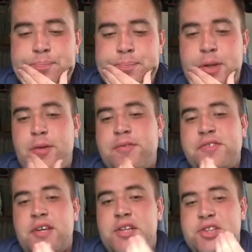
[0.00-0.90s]
But
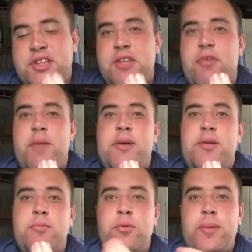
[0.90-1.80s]
obviously Jesse
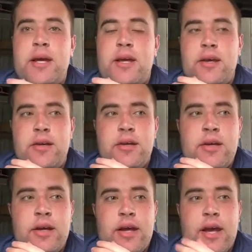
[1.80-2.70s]
Ramien will be
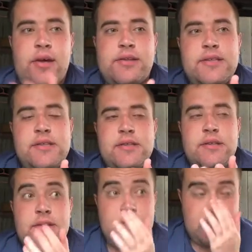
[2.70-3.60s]
out
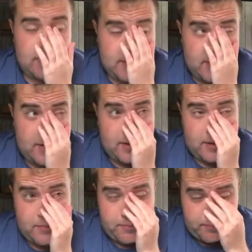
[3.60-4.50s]

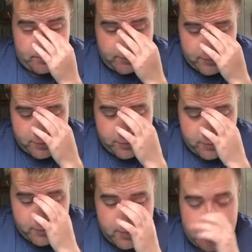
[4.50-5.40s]

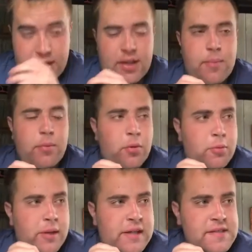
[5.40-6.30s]
for I think a couple
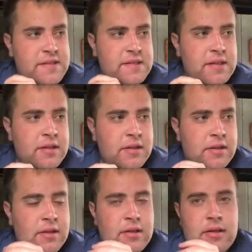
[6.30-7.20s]
of weeks,
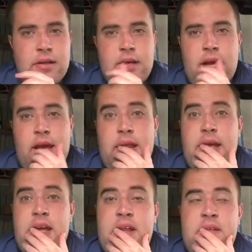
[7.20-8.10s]
and
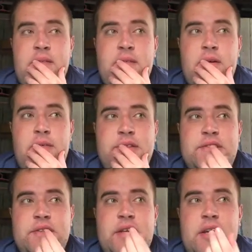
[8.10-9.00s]
then
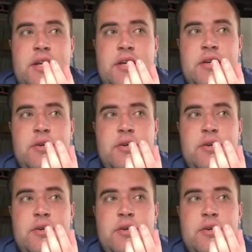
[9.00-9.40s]
obviously